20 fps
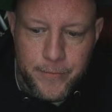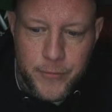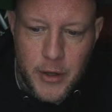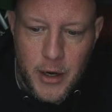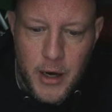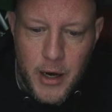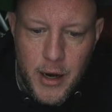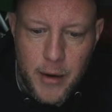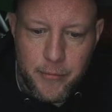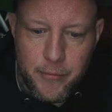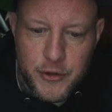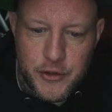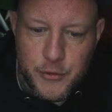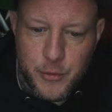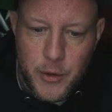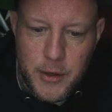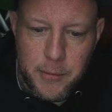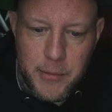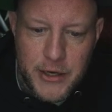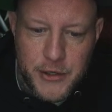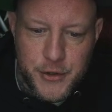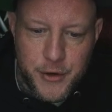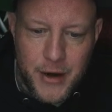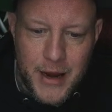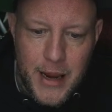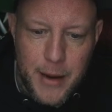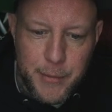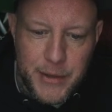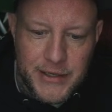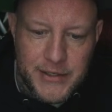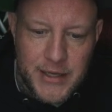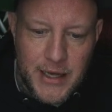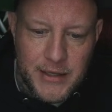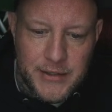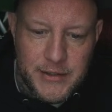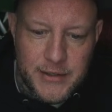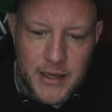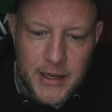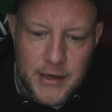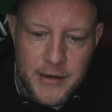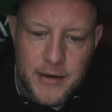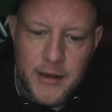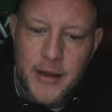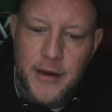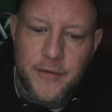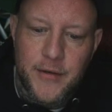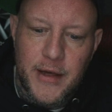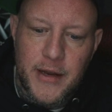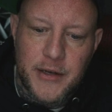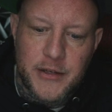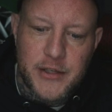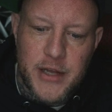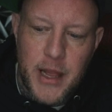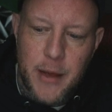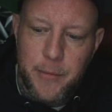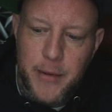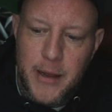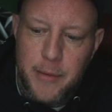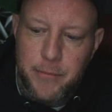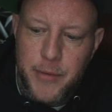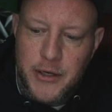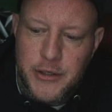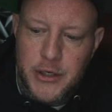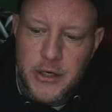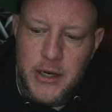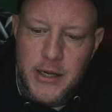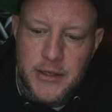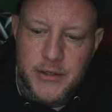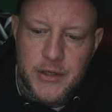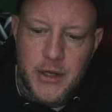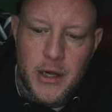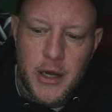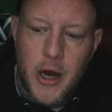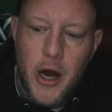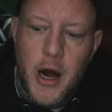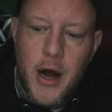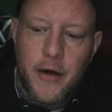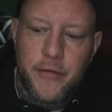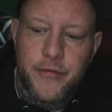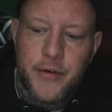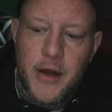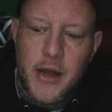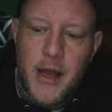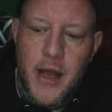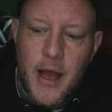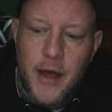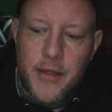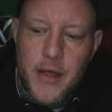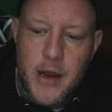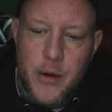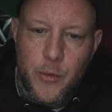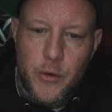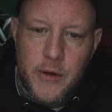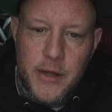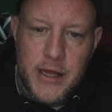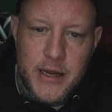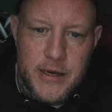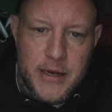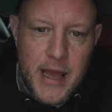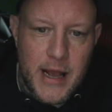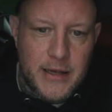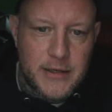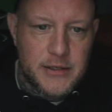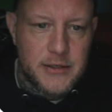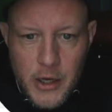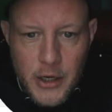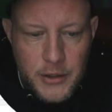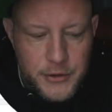You just want to make sure A/B test and advantage campaign budget is off, and then we'll hit next.